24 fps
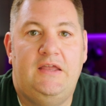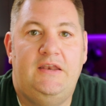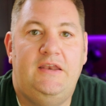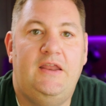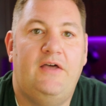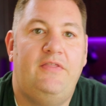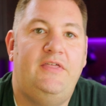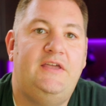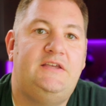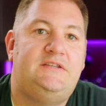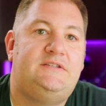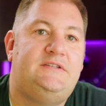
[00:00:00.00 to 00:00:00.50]

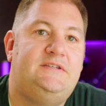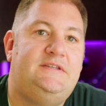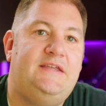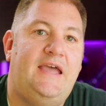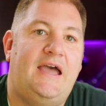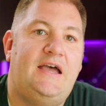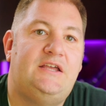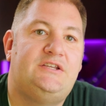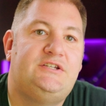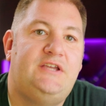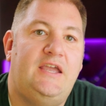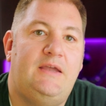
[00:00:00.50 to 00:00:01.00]
Now this
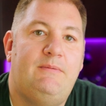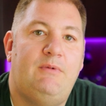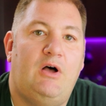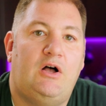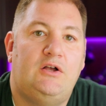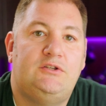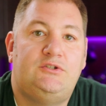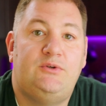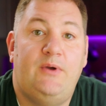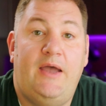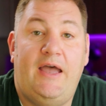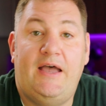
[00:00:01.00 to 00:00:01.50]
dash cam
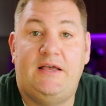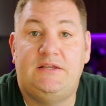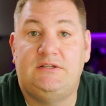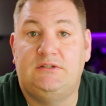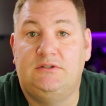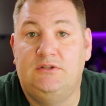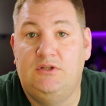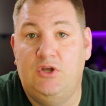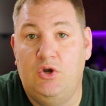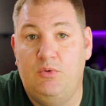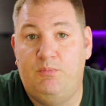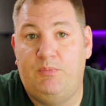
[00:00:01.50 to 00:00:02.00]
also has
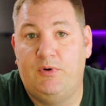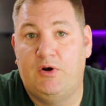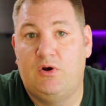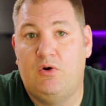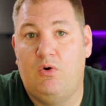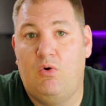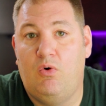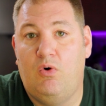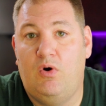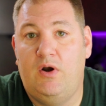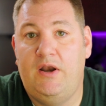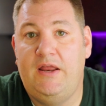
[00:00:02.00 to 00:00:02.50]
loop
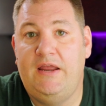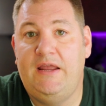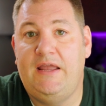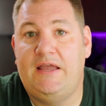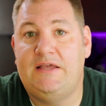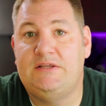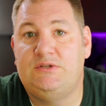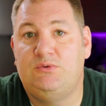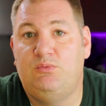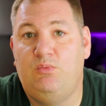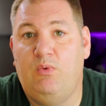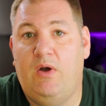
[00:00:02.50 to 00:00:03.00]
recording
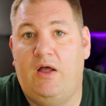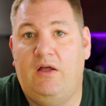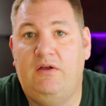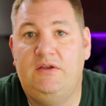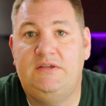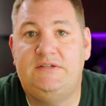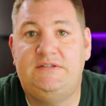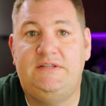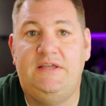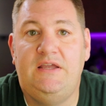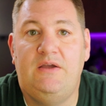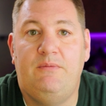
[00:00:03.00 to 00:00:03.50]
as well
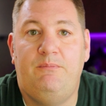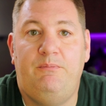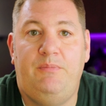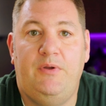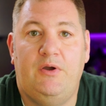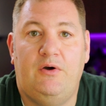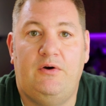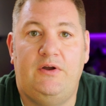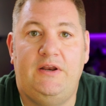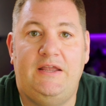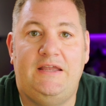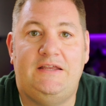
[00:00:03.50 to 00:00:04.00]
as the
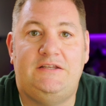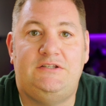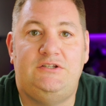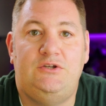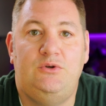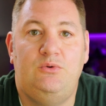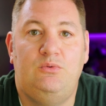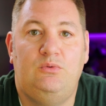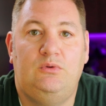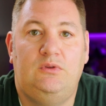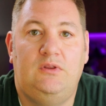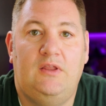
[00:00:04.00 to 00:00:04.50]
ability
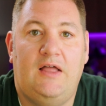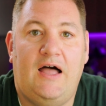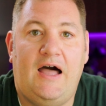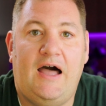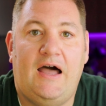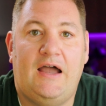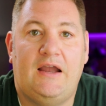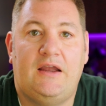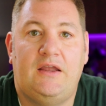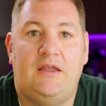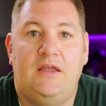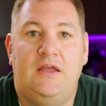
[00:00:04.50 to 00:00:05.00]
to
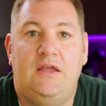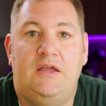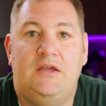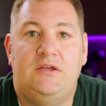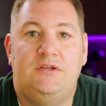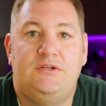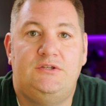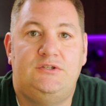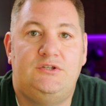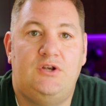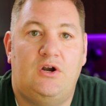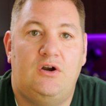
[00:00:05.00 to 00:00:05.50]
lock
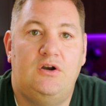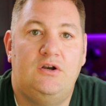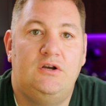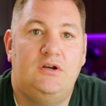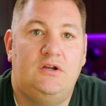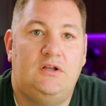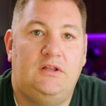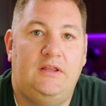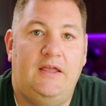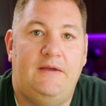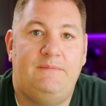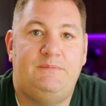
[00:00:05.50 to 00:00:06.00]

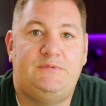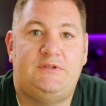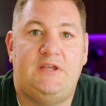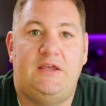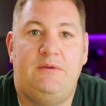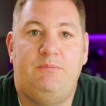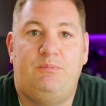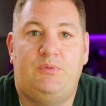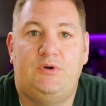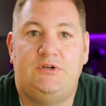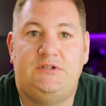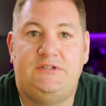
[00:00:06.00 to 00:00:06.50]
certain clips
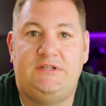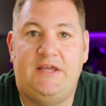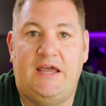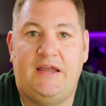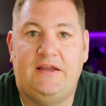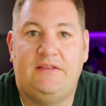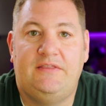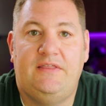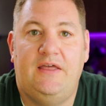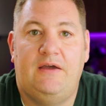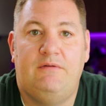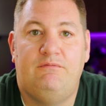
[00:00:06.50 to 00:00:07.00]
and
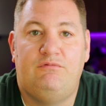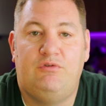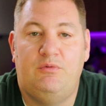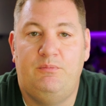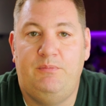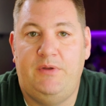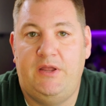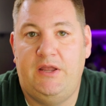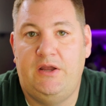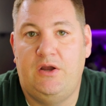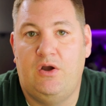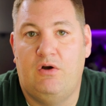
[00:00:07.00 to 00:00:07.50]
protect them
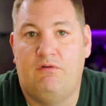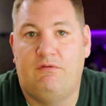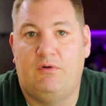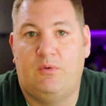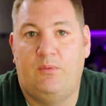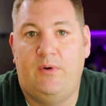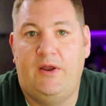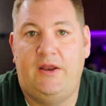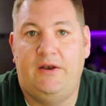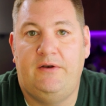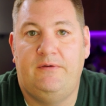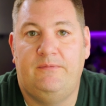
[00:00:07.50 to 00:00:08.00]
from being
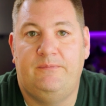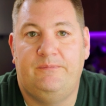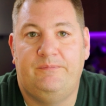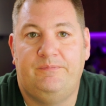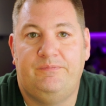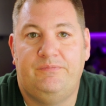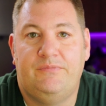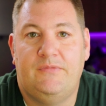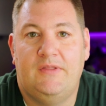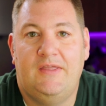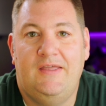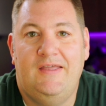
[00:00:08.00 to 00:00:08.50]
overwritten.
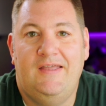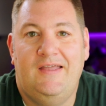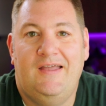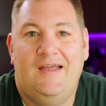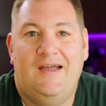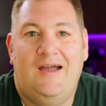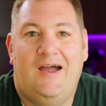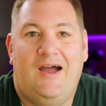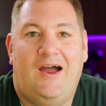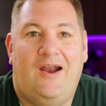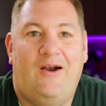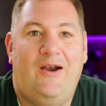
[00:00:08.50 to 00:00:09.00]

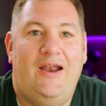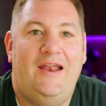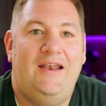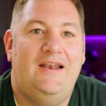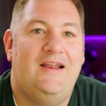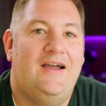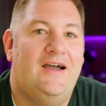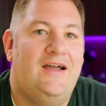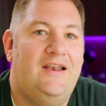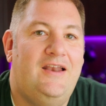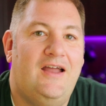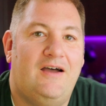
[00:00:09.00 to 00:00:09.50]
All right,
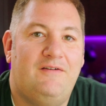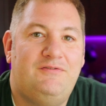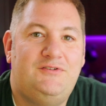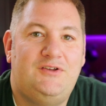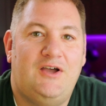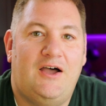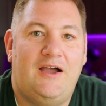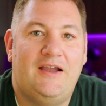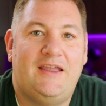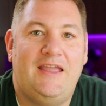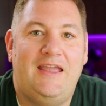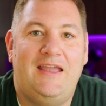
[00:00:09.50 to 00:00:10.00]
enough
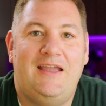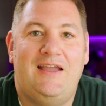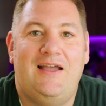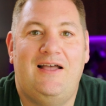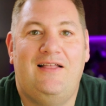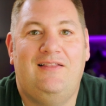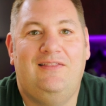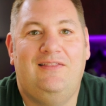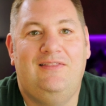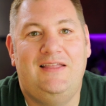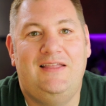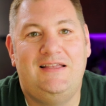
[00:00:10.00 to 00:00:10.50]
talking.
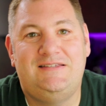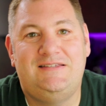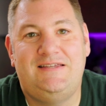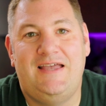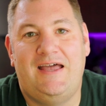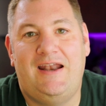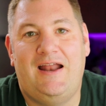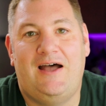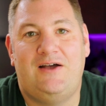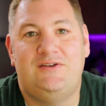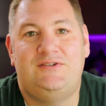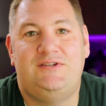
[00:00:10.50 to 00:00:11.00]
Let's
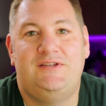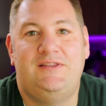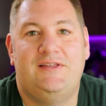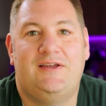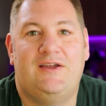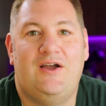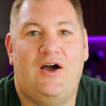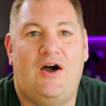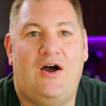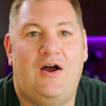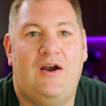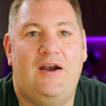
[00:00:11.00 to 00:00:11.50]
head out to the
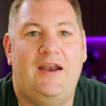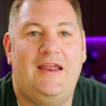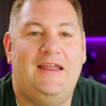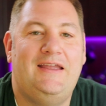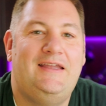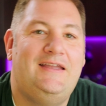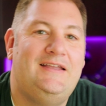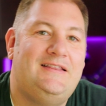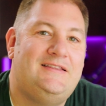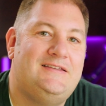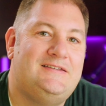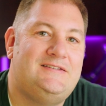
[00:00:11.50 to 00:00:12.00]
car
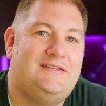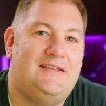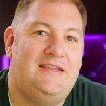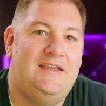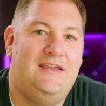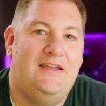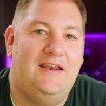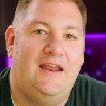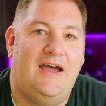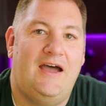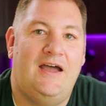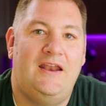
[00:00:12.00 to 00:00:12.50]
and get this
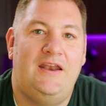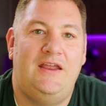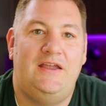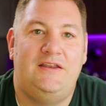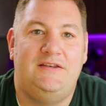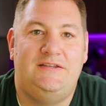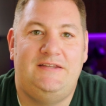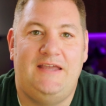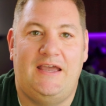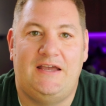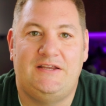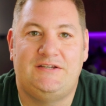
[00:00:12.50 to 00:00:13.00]

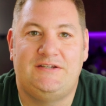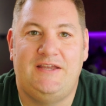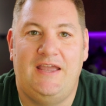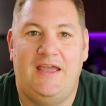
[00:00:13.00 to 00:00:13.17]
Eonon dash